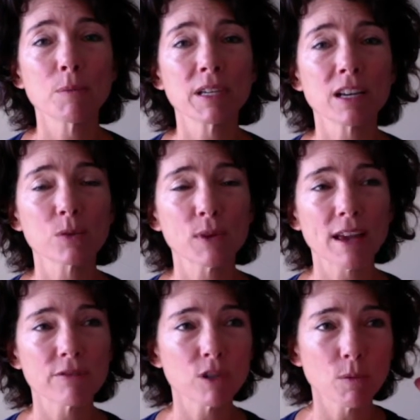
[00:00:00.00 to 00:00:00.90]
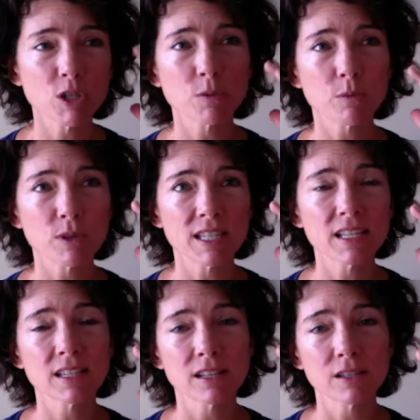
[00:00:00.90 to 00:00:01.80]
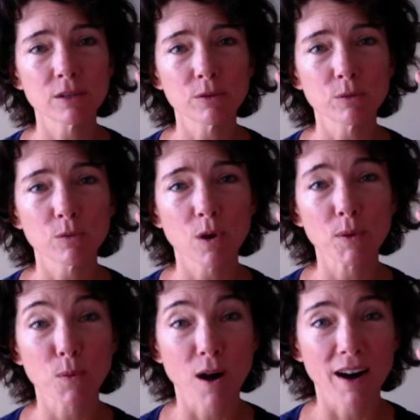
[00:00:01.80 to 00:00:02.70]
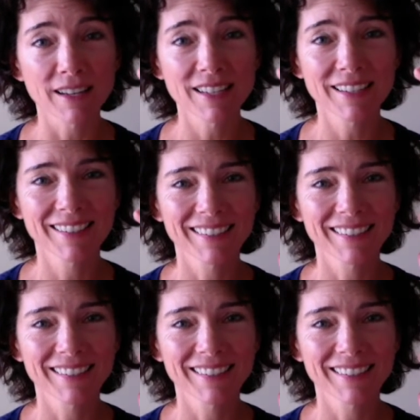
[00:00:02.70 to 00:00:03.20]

because we have so much resistance to what we want,